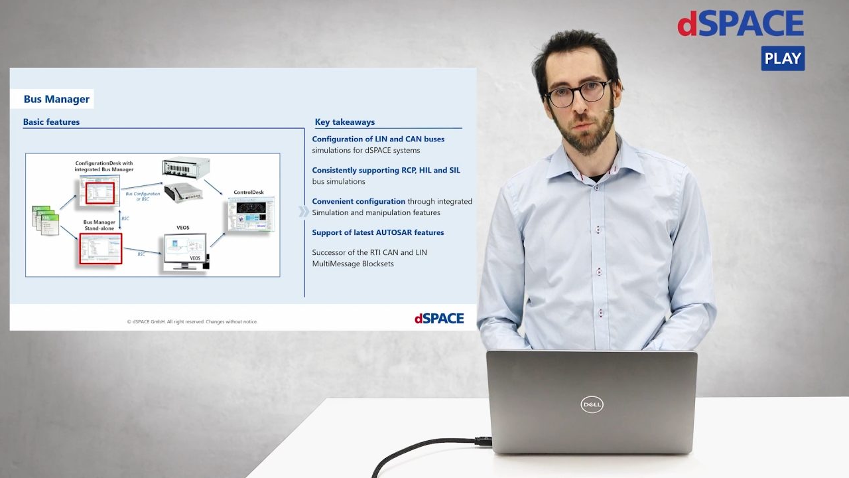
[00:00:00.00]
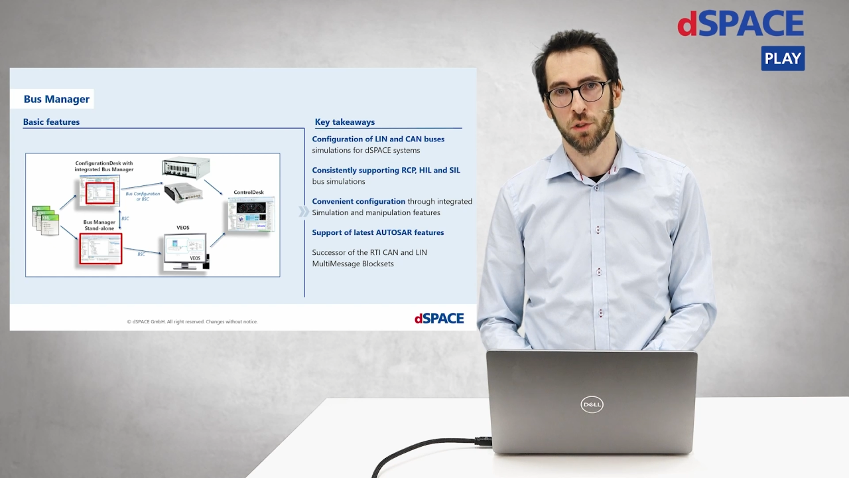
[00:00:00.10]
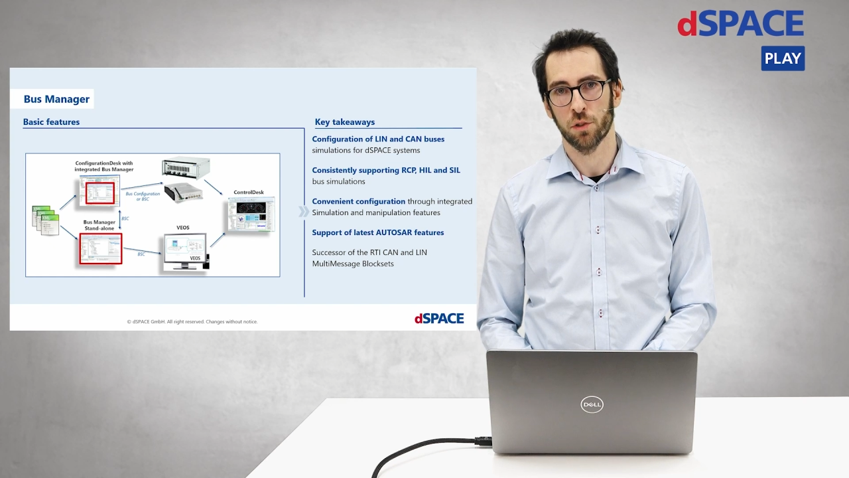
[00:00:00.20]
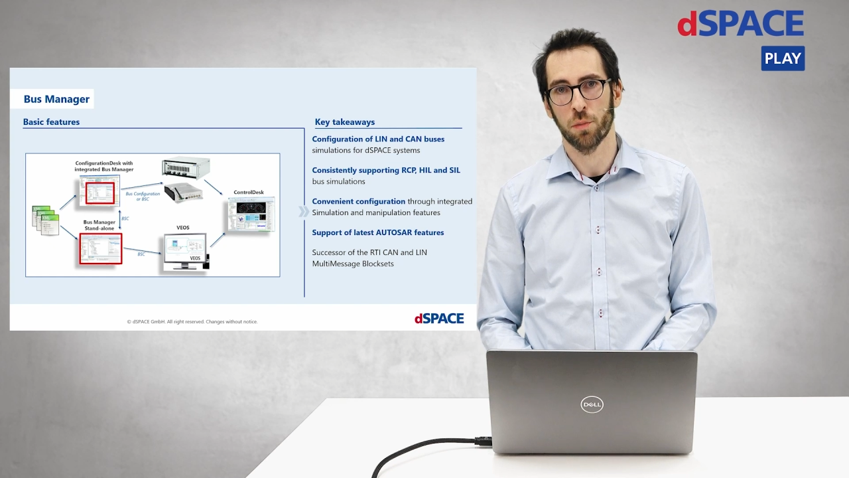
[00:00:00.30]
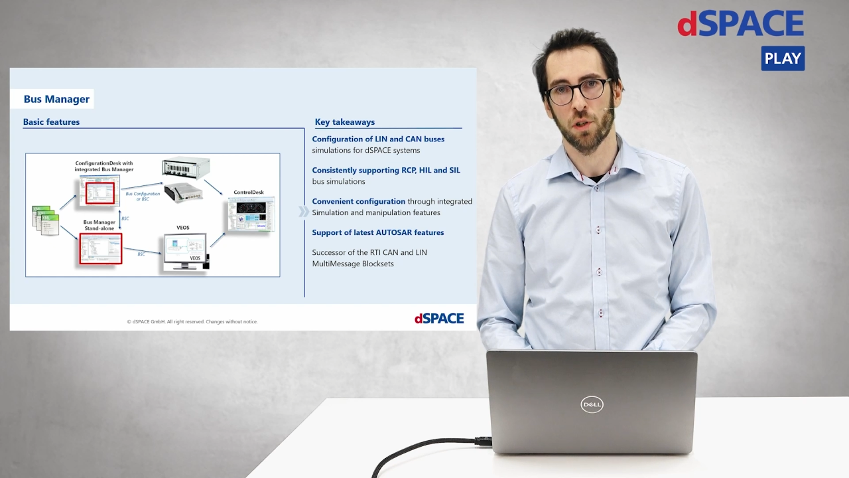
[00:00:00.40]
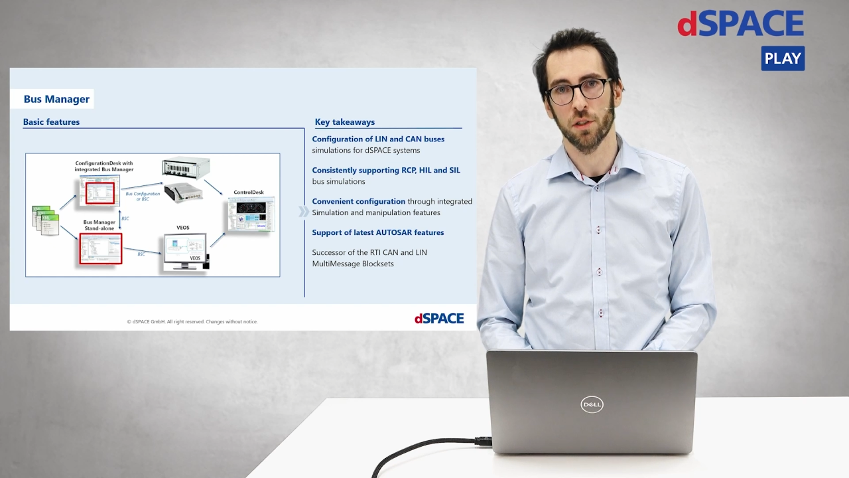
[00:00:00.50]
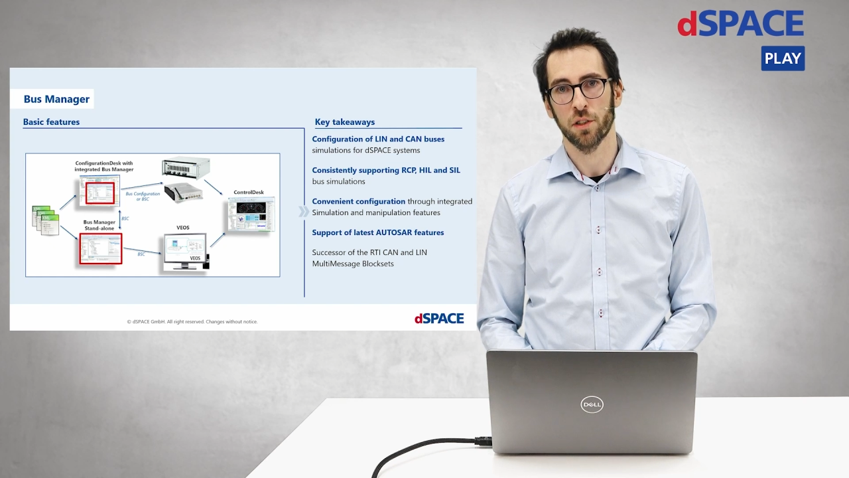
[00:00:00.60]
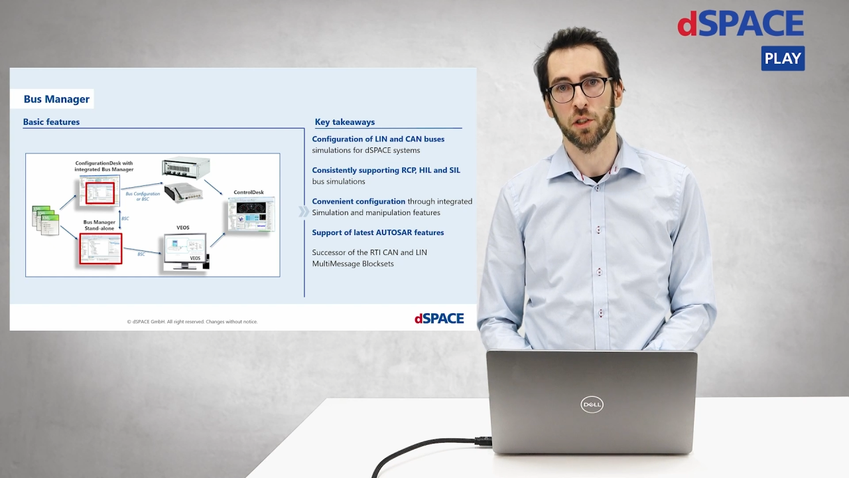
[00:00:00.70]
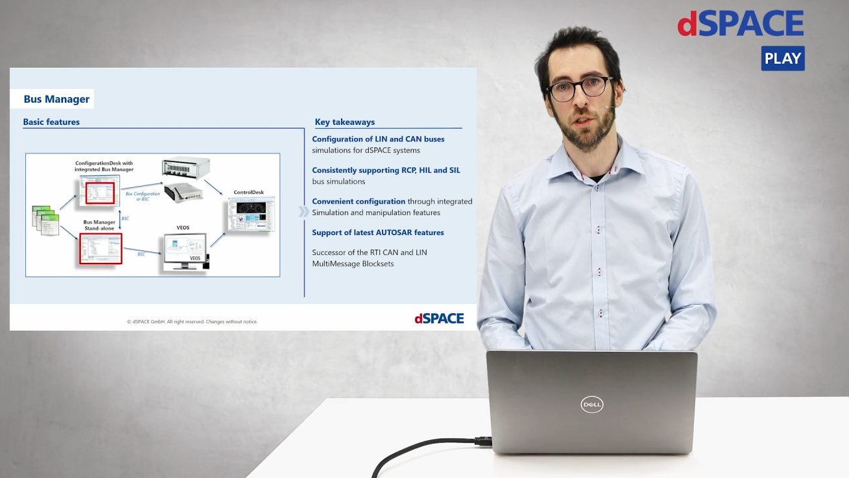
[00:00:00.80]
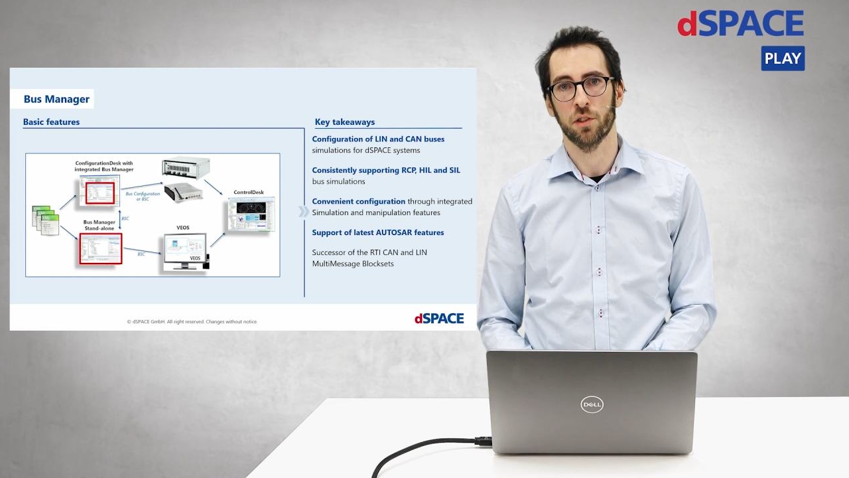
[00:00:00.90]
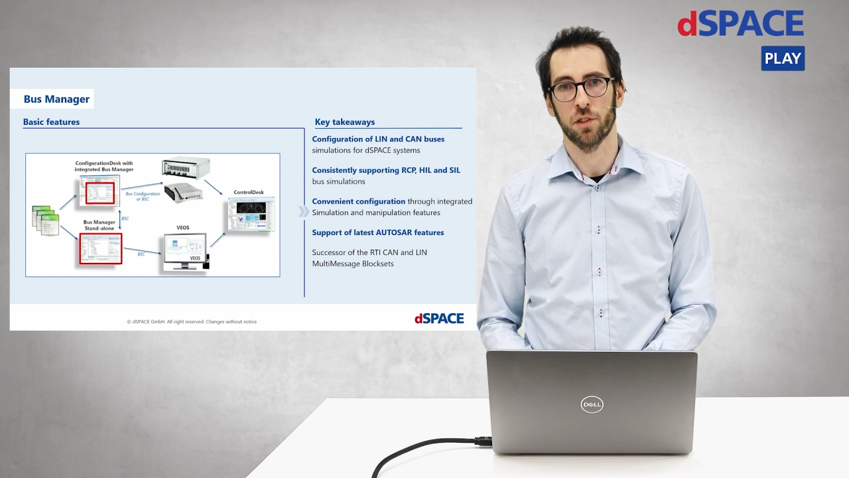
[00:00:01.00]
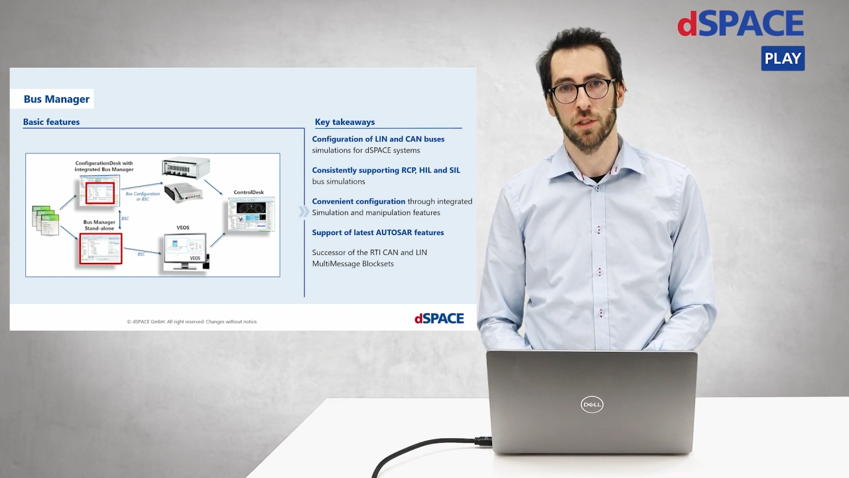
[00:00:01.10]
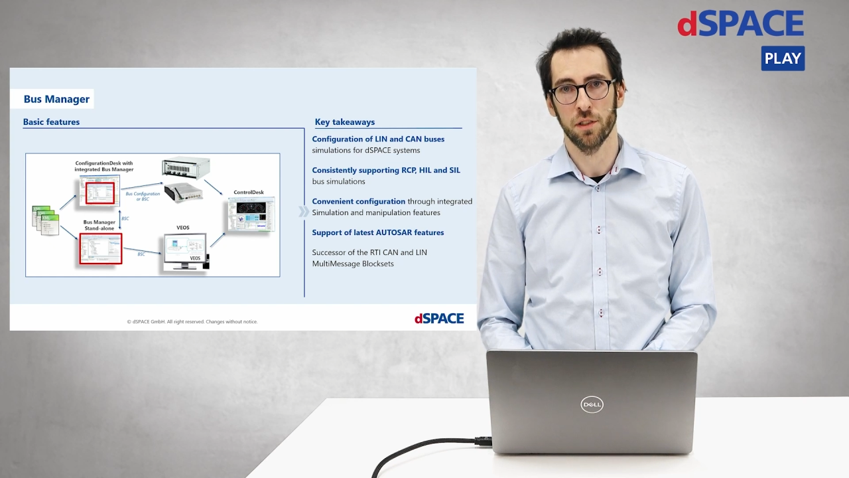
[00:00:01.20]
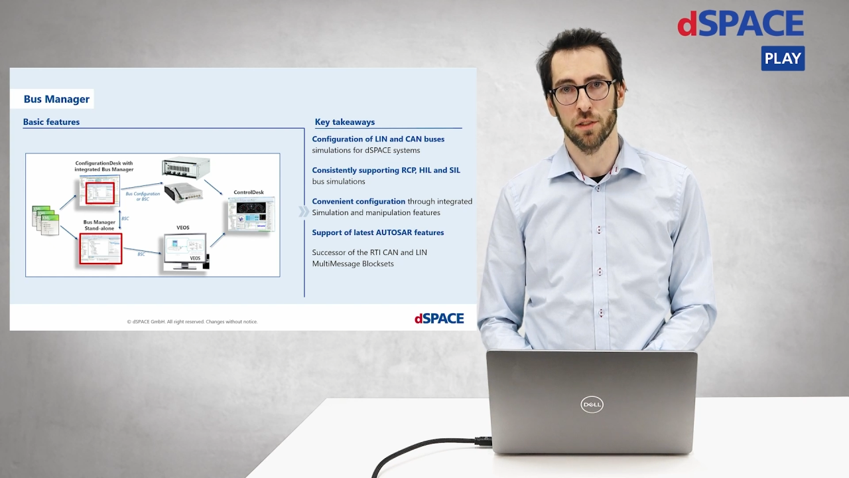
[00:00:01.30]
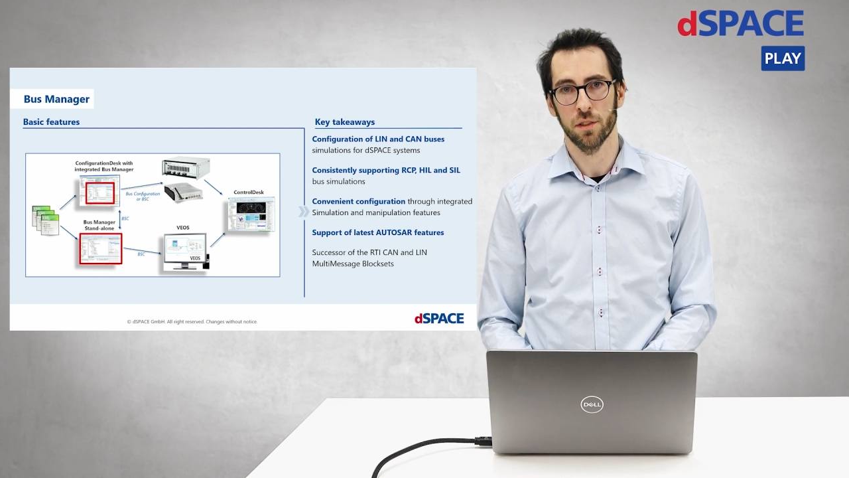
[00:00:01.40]
we support a
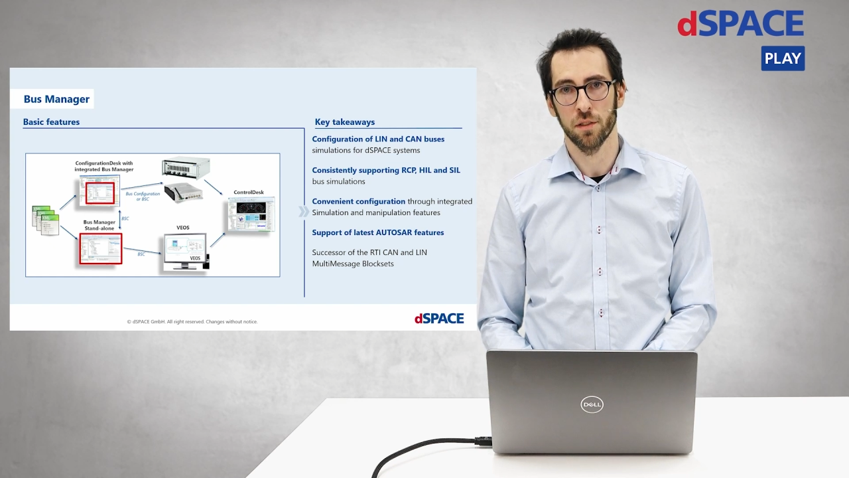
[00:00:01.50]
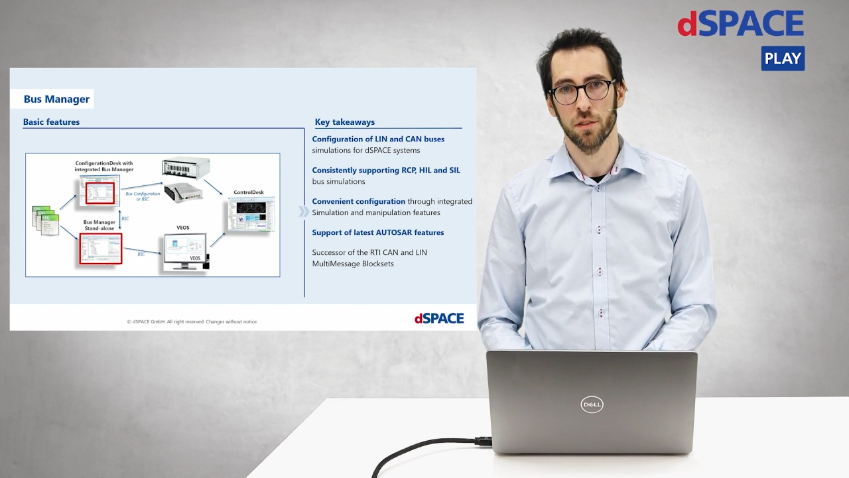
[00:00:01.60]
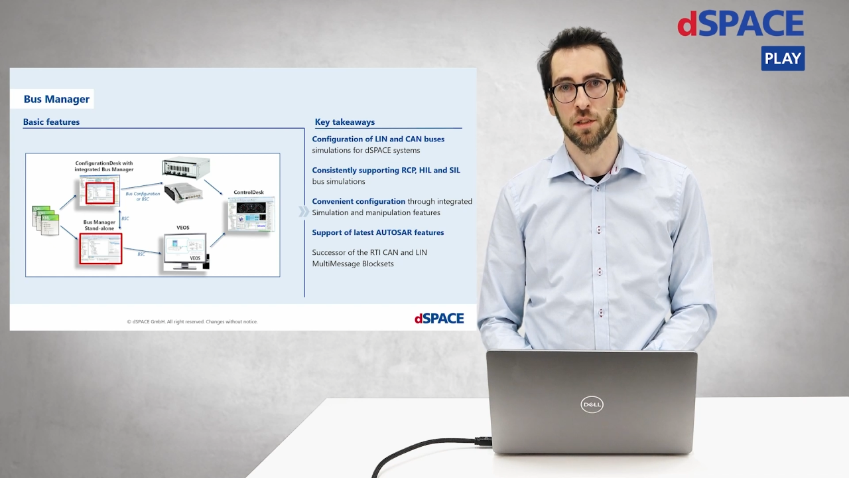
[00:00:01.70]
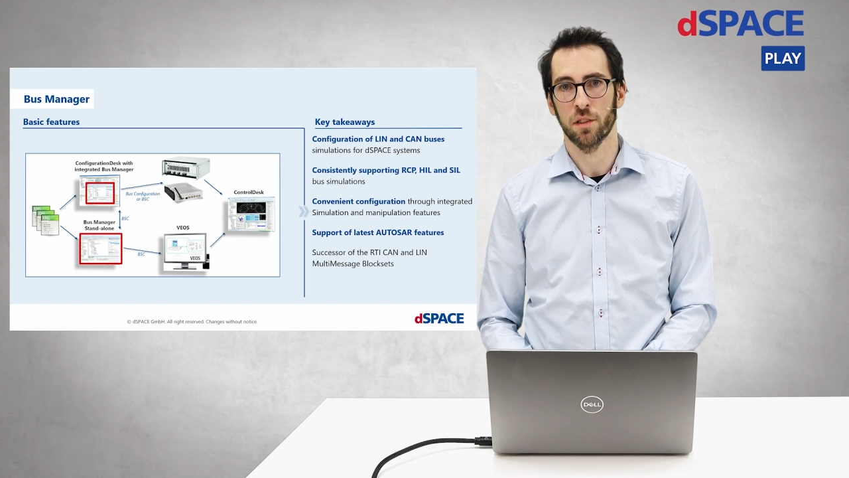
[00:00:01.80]
consistent